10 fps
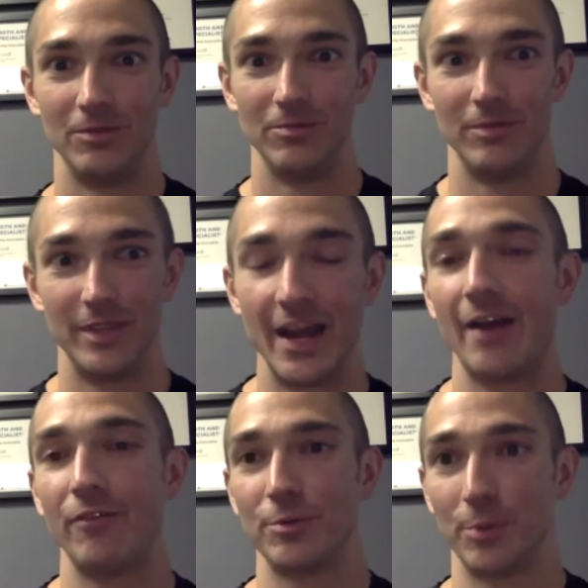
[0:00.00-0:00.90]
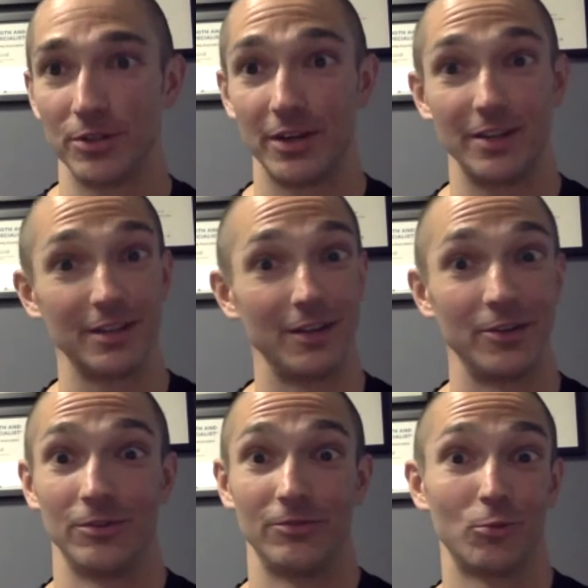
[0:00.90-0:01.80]
the average person has
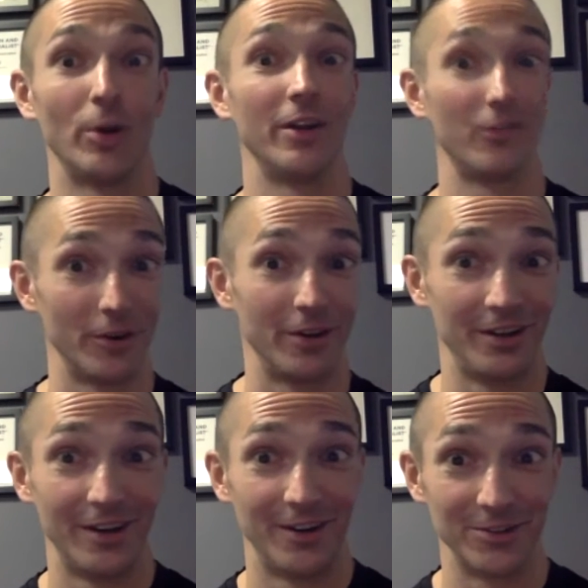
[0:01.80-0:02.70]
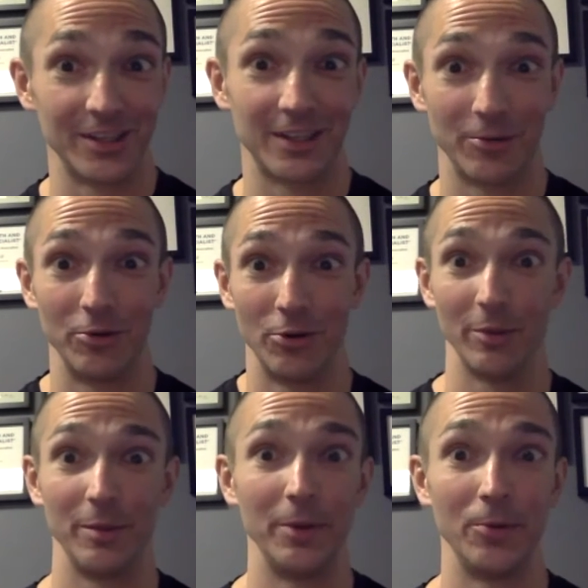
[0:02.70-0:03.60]
another 20, 30 years that they would
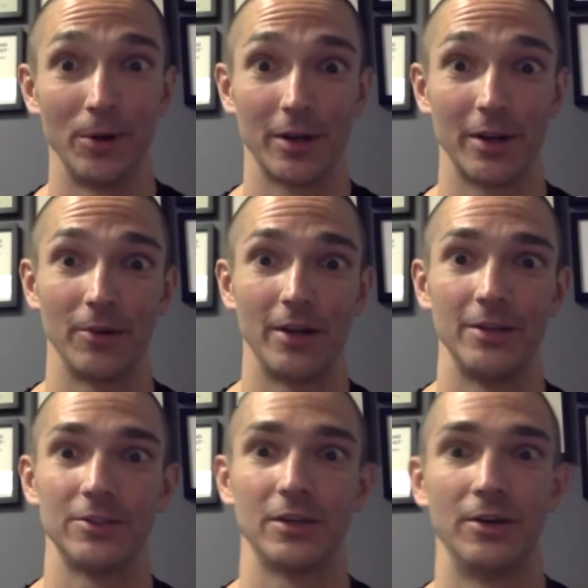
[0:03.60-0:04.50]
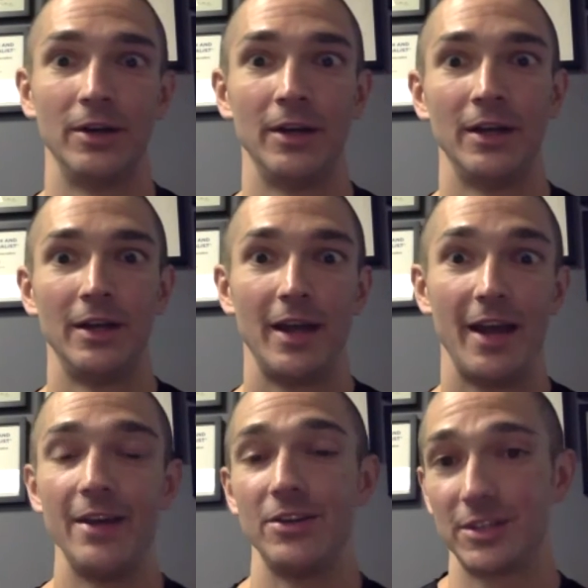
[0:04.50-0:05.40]
normally be working, right? So,
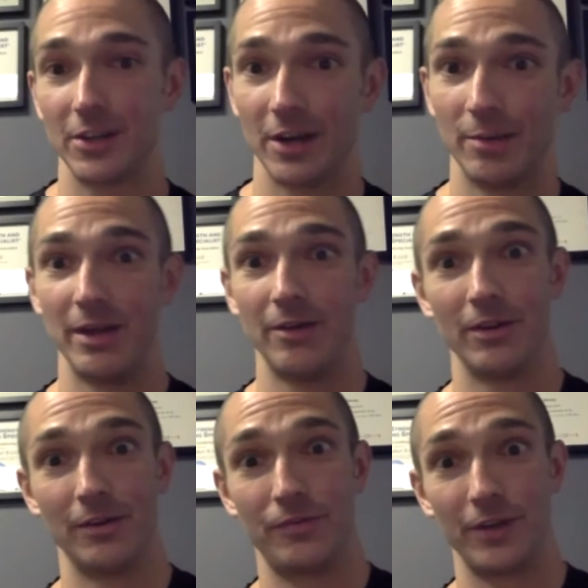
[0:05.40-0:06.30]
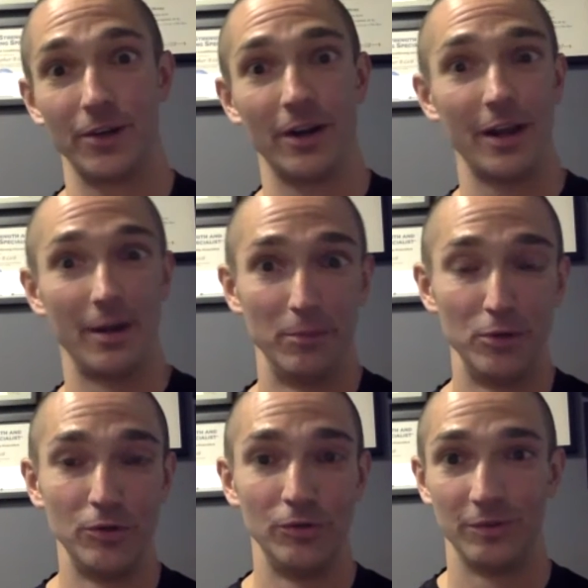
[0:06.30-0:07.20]
and you still got to be able to figure out how to
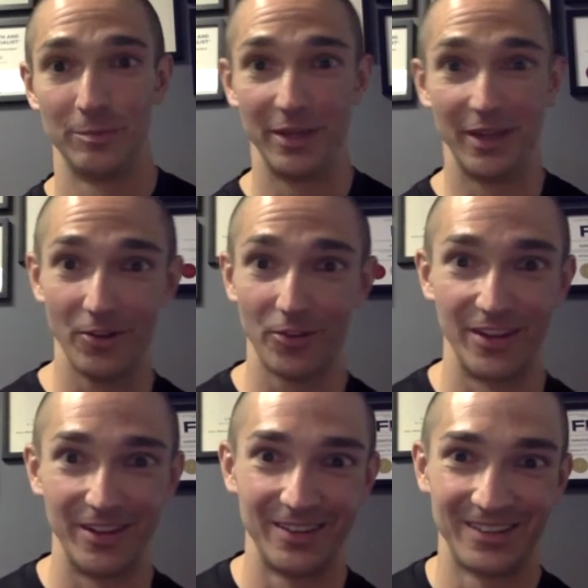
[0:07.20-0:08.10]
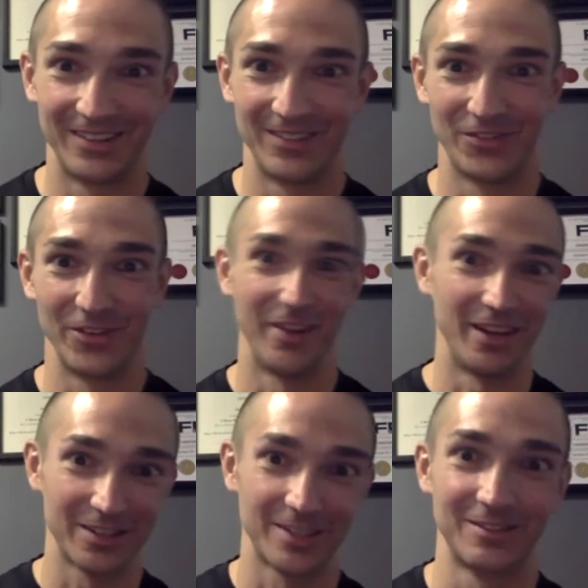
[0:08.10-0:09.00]
move and be healthy for the
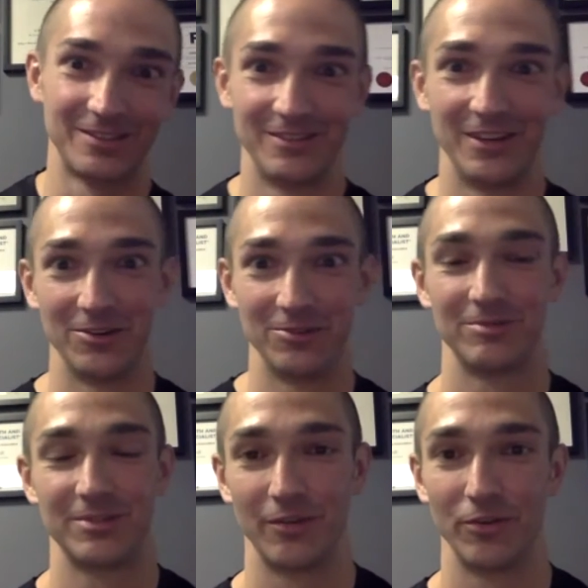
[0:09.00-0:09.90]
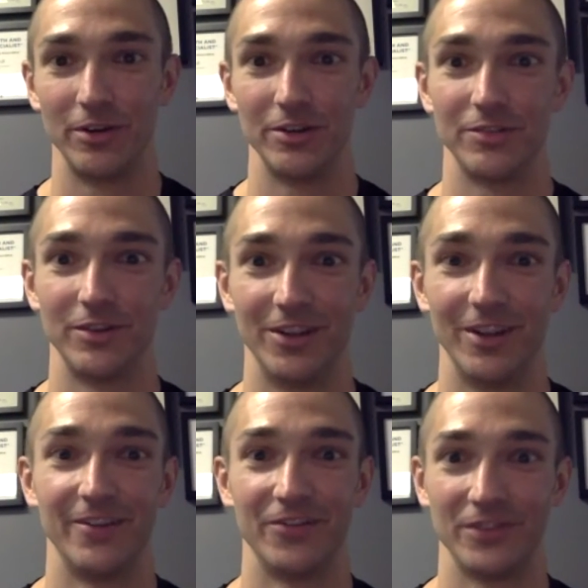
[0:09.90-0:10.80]
next, several years of your
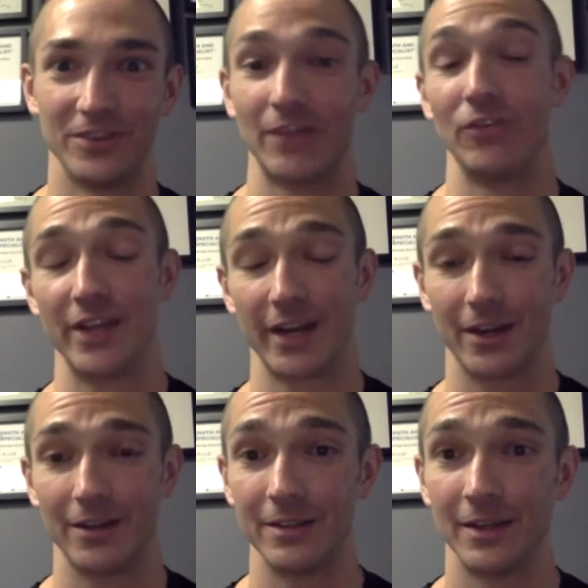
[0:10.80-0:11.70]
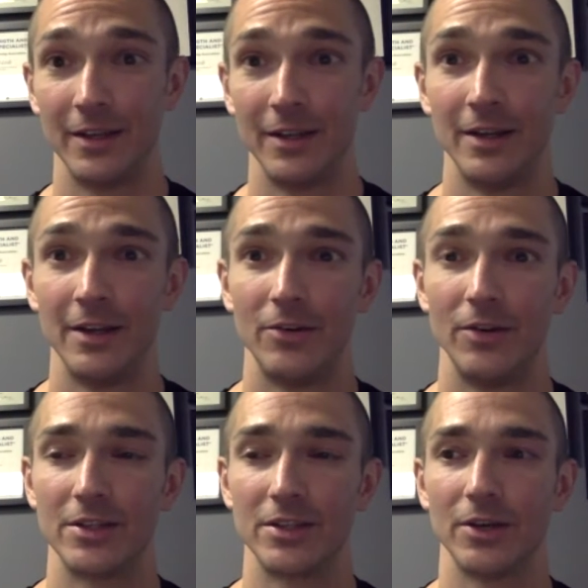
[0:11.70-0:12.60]
life, several decades,
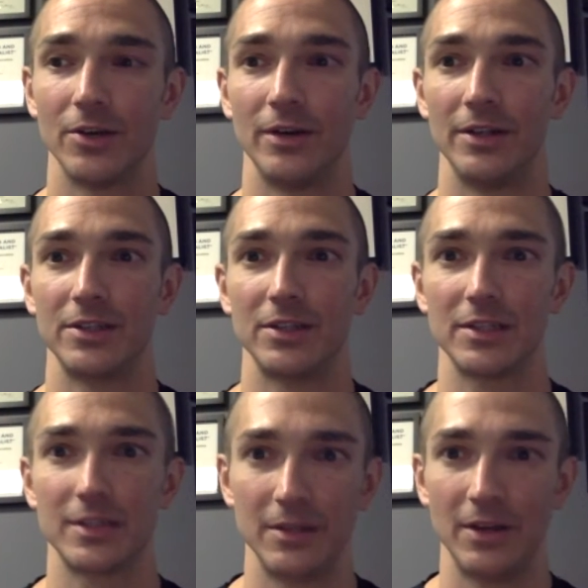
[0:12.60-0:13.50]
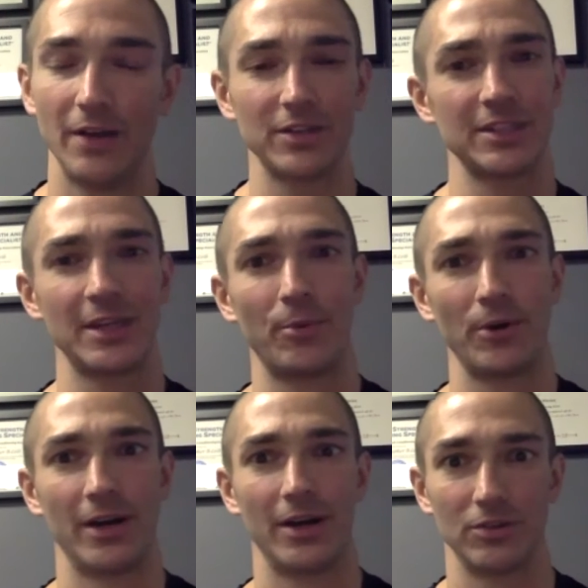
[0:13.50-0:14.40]
right? So it's just, you have to
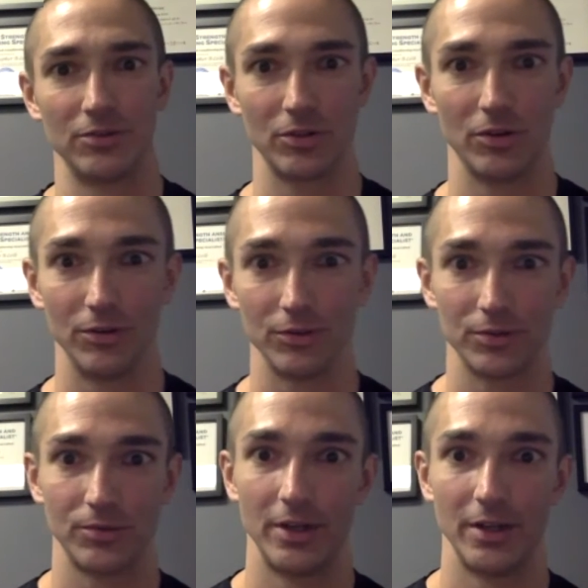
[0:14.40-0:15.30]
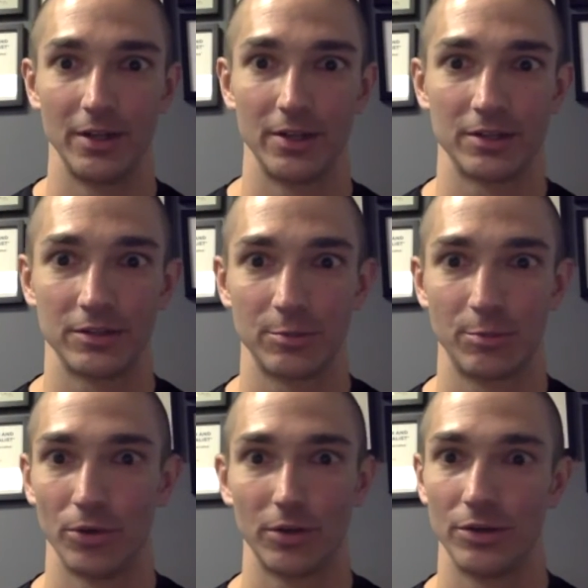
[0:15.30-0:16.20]
separate out those goals, right? Like
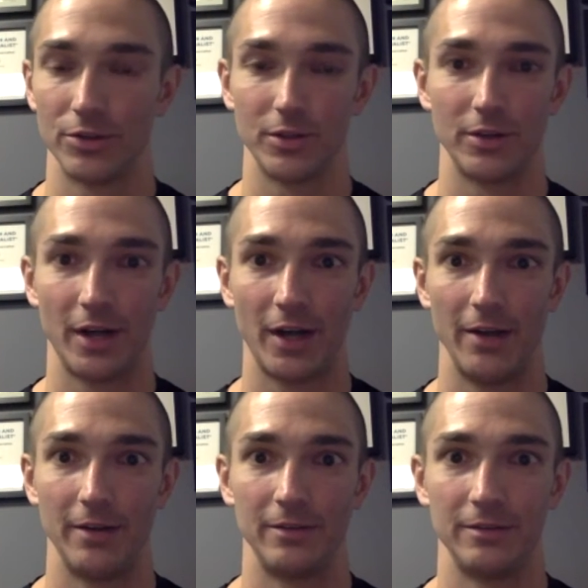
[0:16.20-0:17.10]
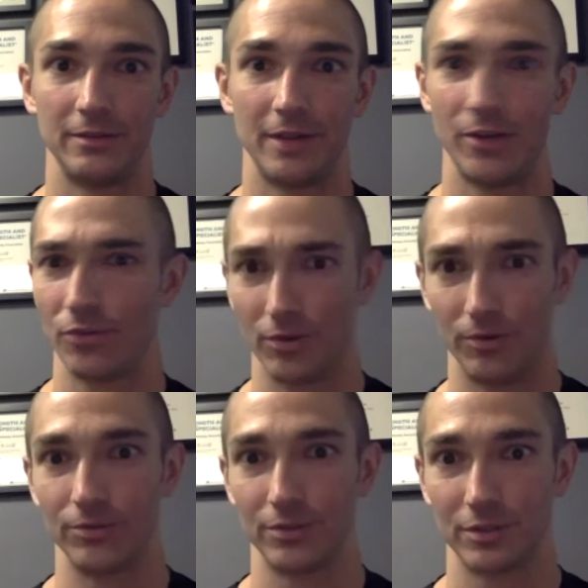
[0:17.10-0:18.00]
sport goals are not health
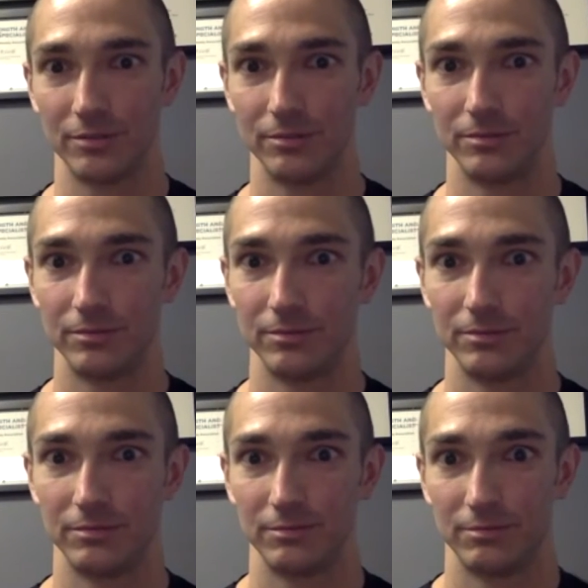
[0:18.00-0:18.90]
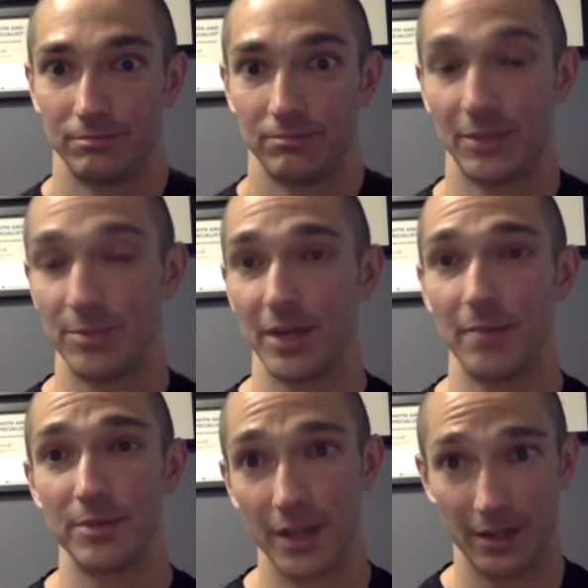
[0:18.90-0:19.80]
goals.
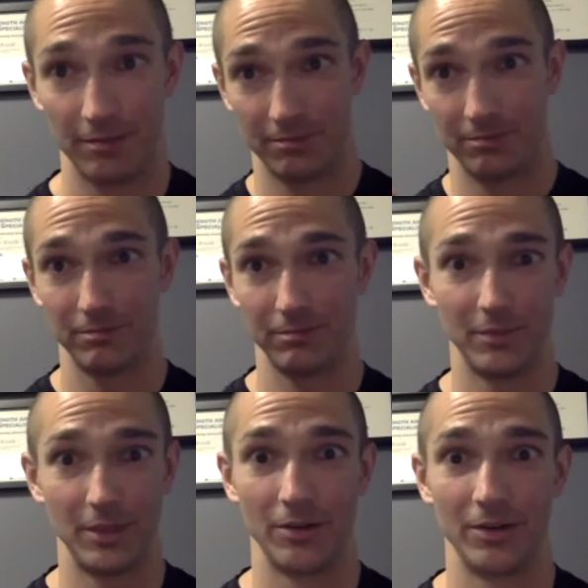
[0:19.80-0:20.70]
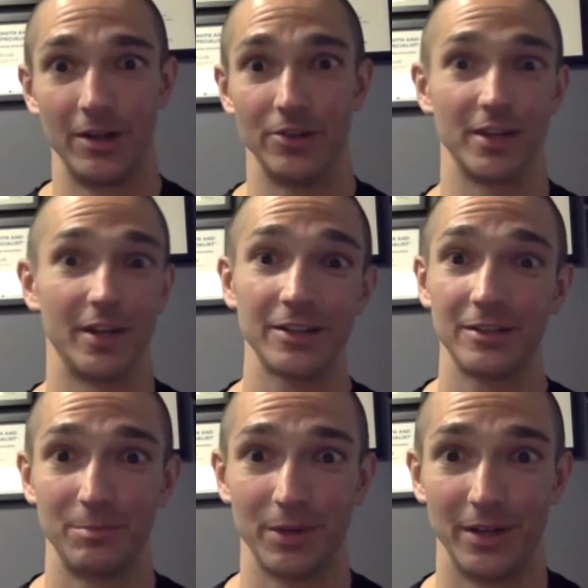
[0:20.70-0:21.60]
Sometimes they,
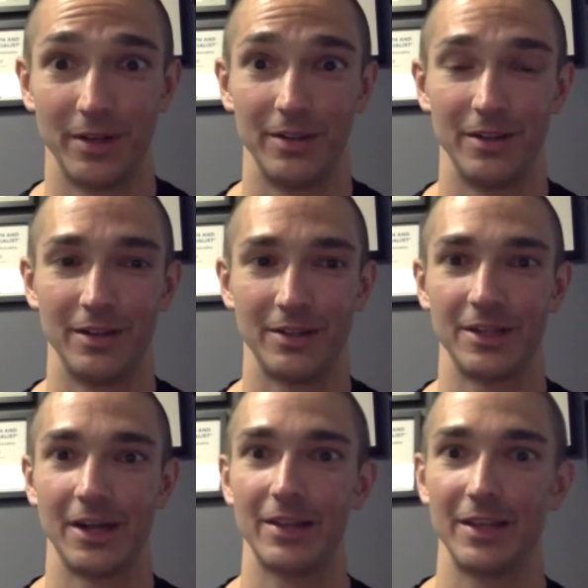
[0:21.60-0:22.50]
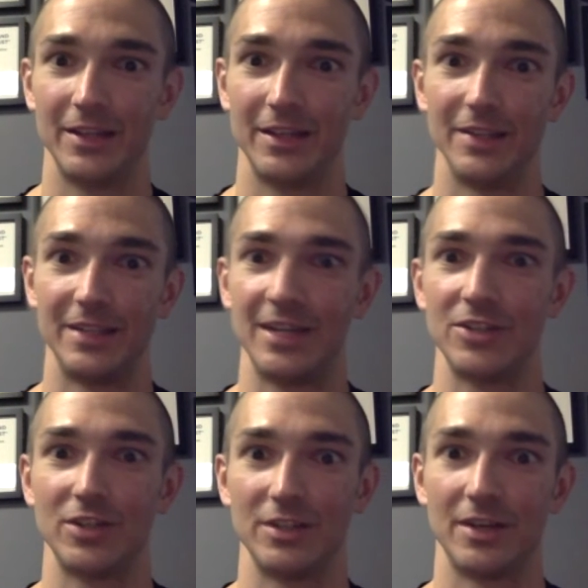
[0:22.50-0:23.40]
intersect, but it's not the
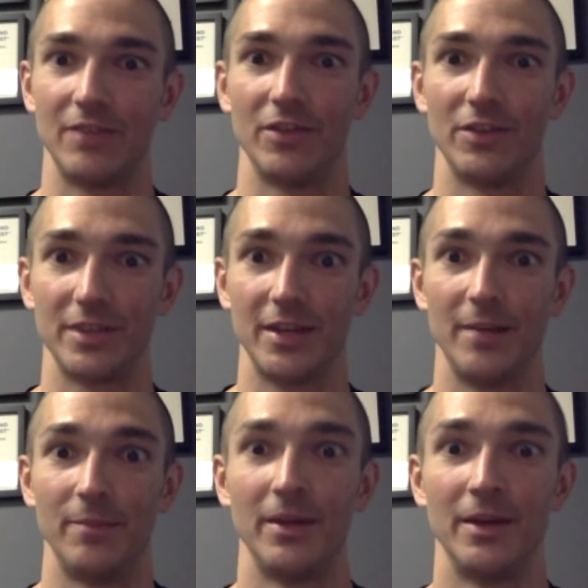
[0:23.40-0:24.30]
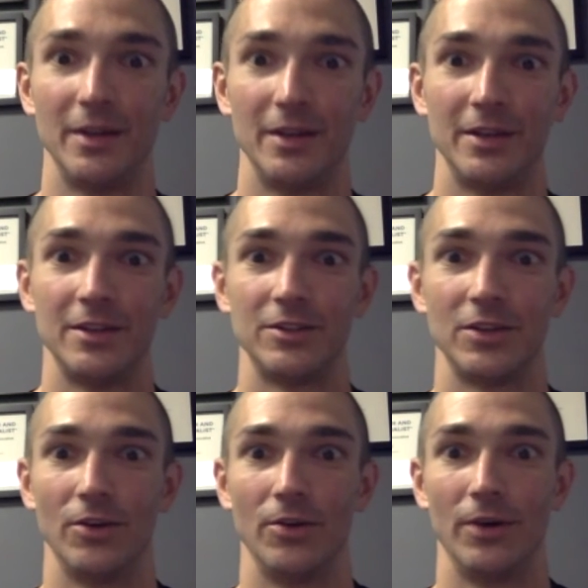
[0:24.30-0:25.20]
intention is never the same.
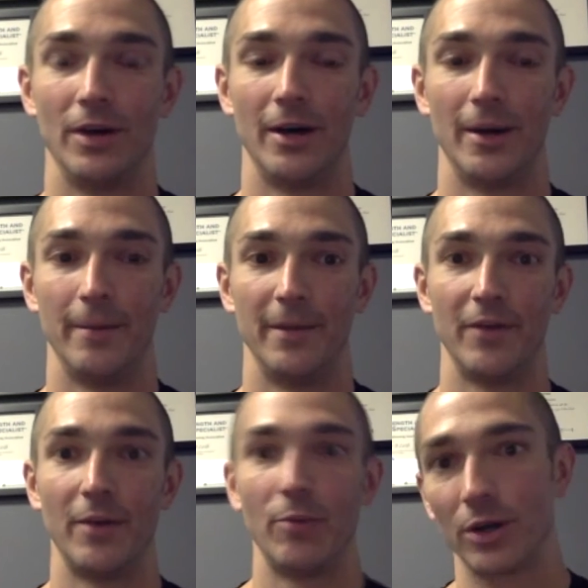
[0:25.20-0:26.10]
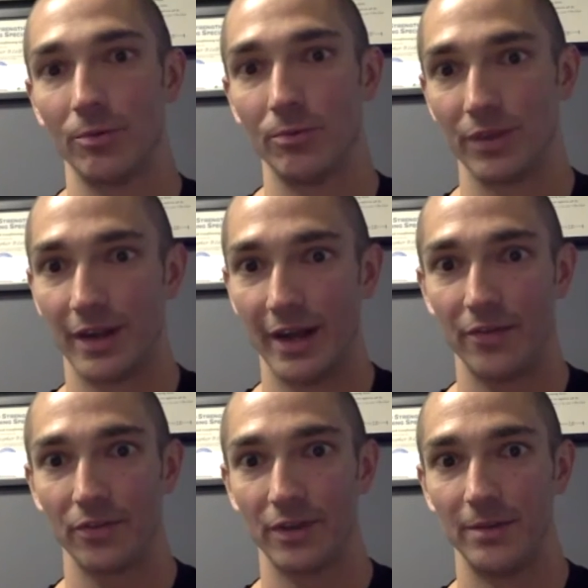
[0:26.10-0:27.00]
So if I'm working with an
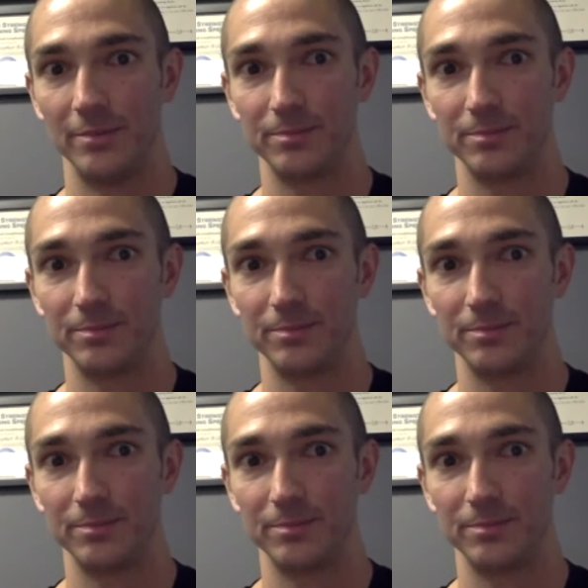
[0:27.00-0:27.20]
athlete,